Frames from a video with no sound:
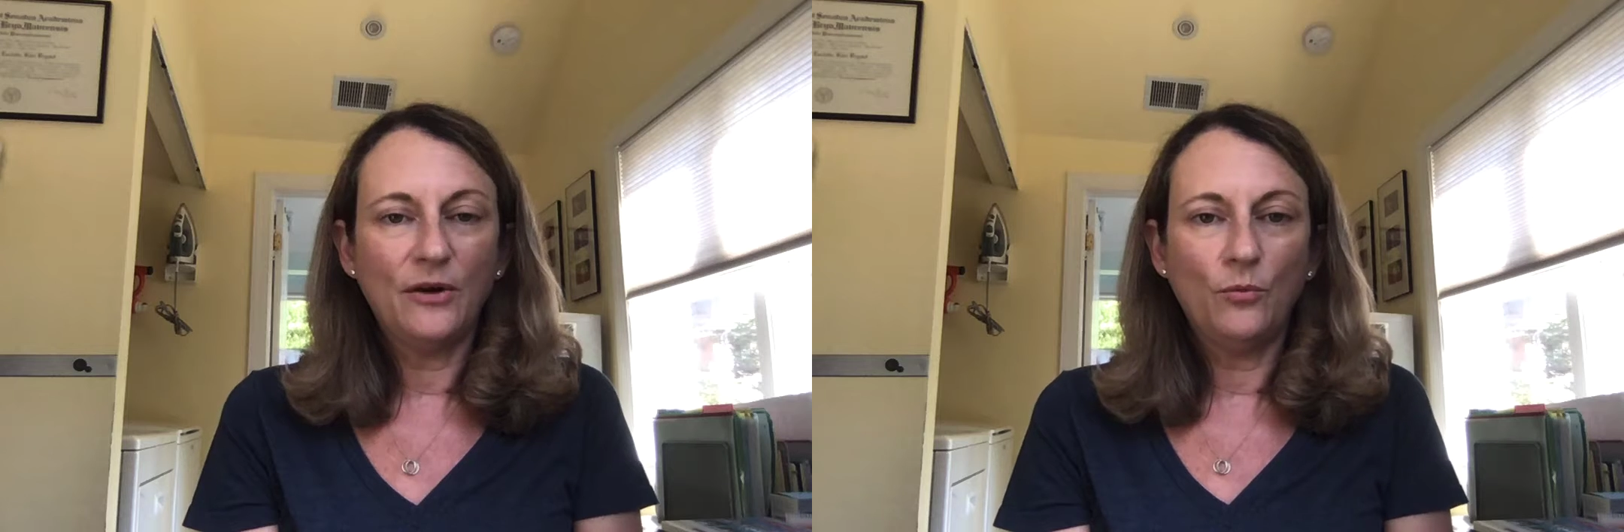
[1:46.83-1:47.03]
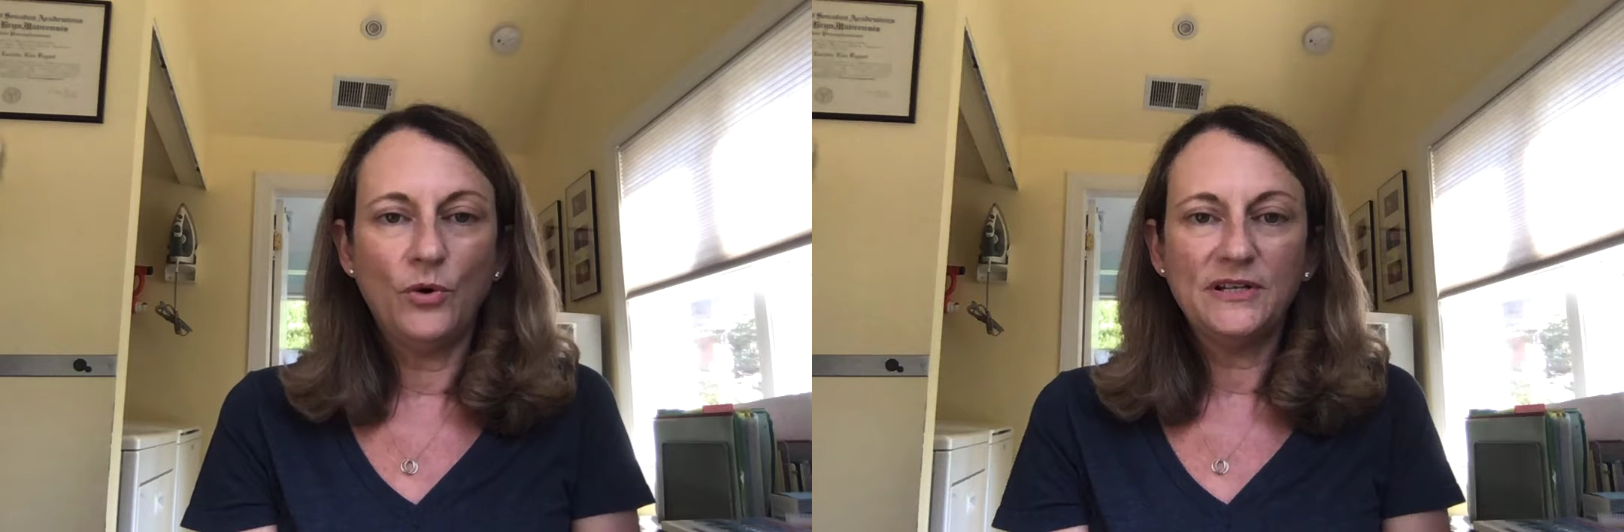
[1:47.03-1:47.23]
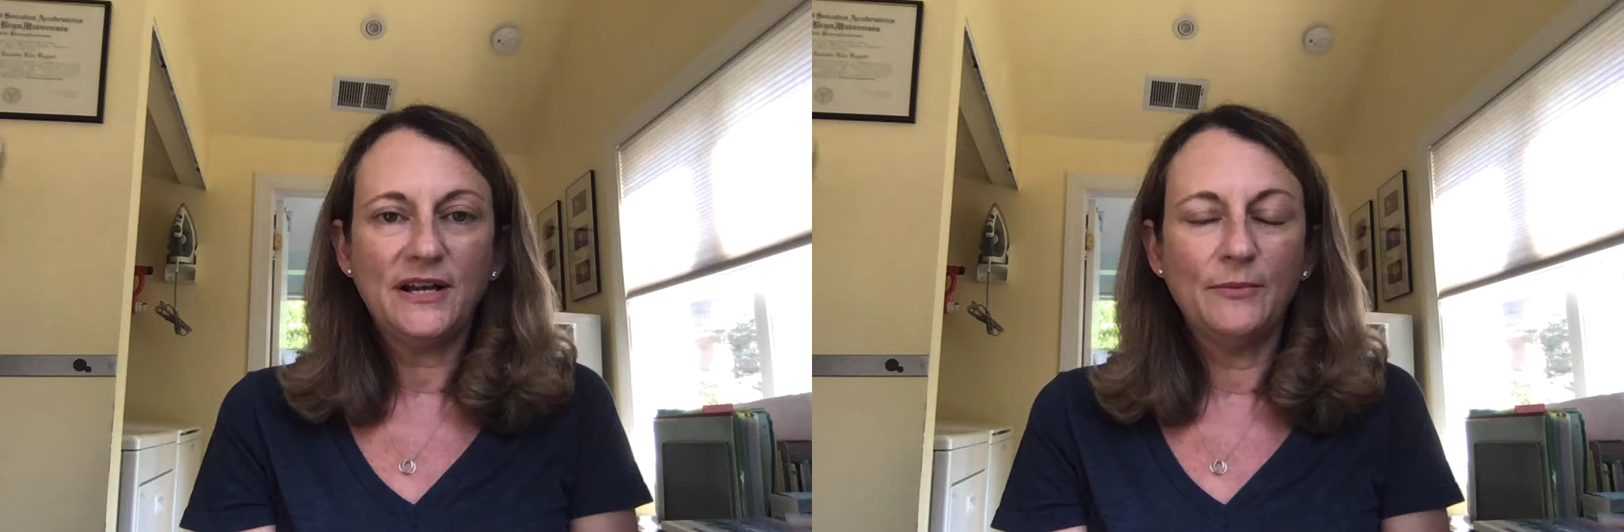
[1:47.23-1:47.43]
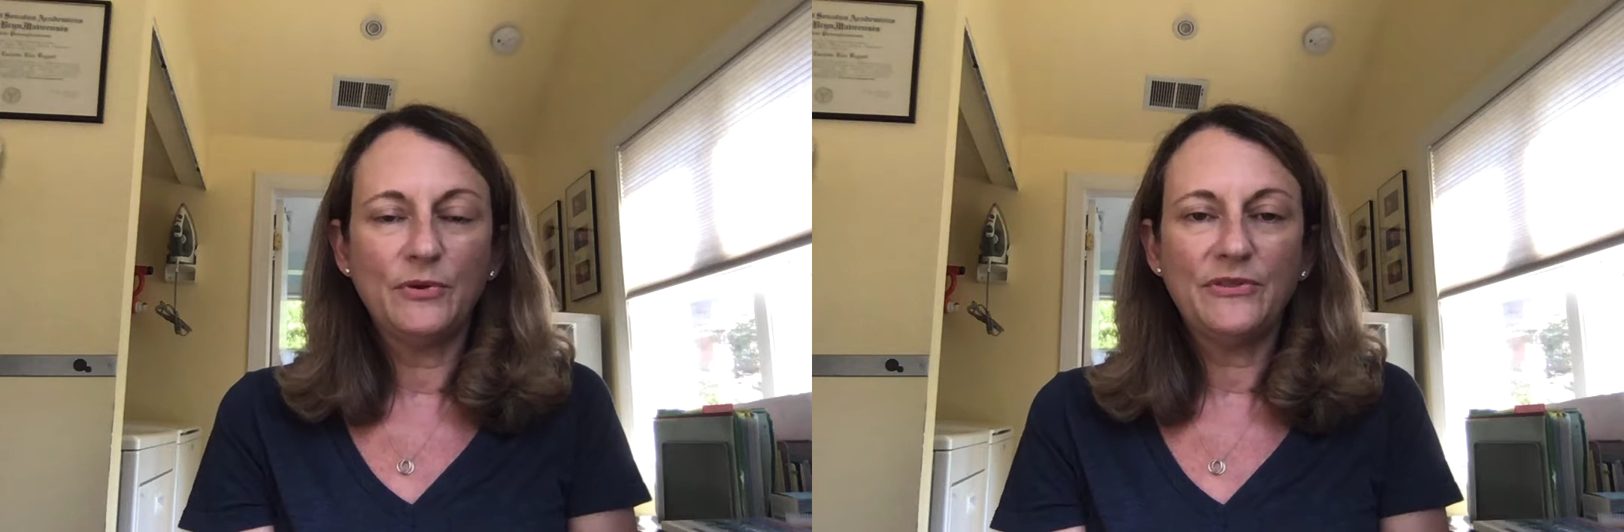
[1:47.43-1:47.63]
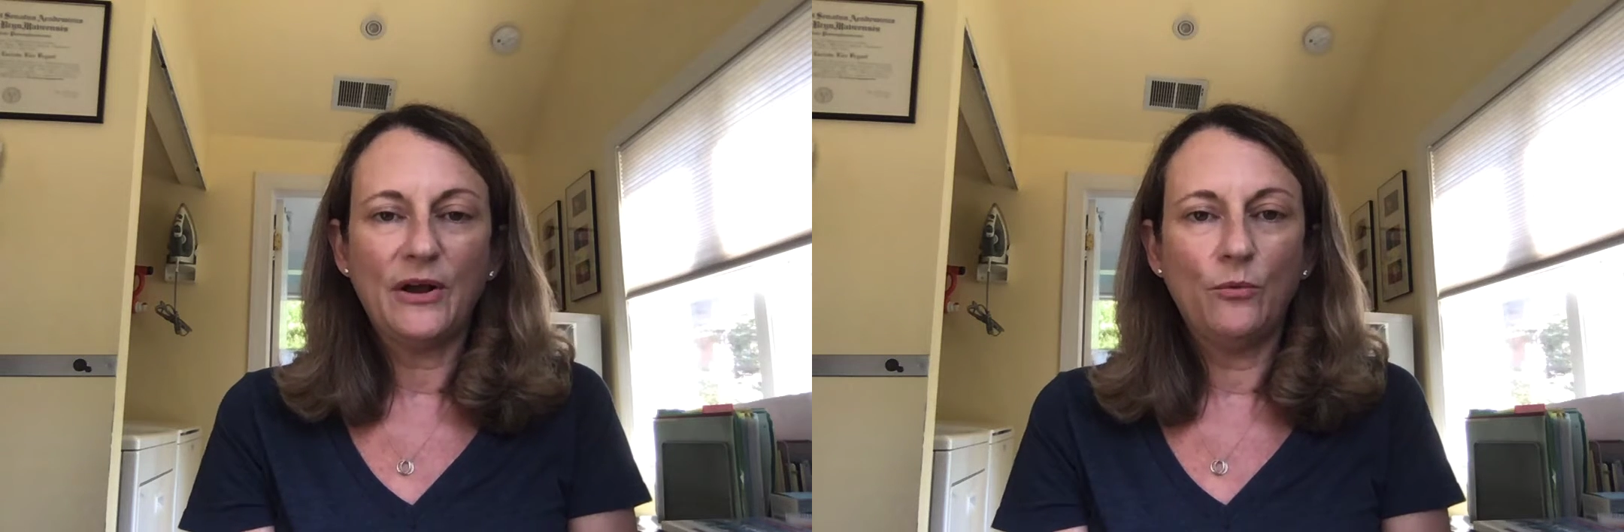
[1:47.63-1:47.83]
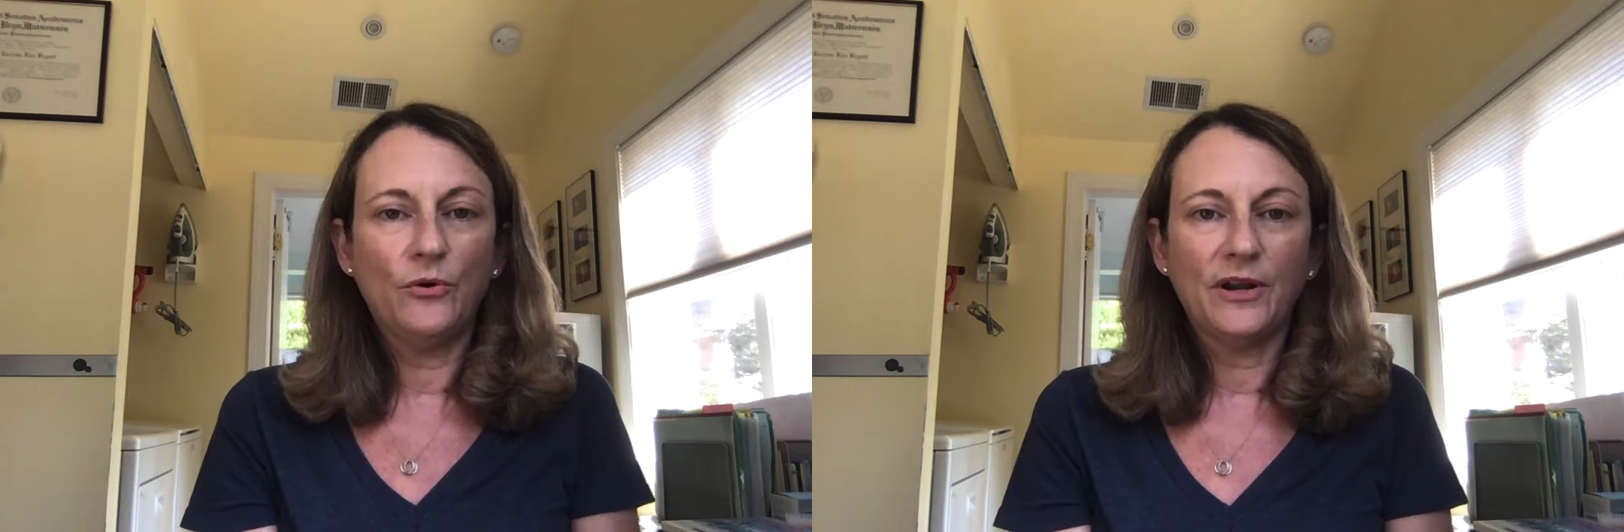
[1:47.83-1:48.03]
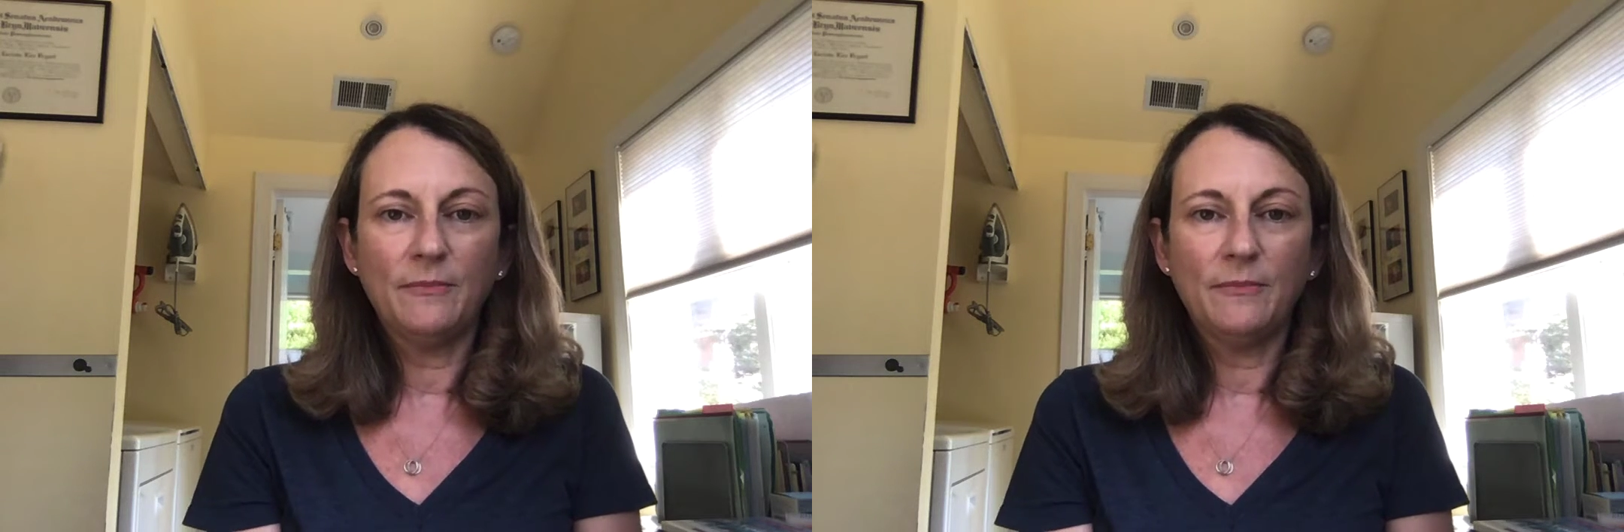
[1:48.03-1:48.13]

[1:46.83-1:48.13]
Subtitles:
at one time without worrying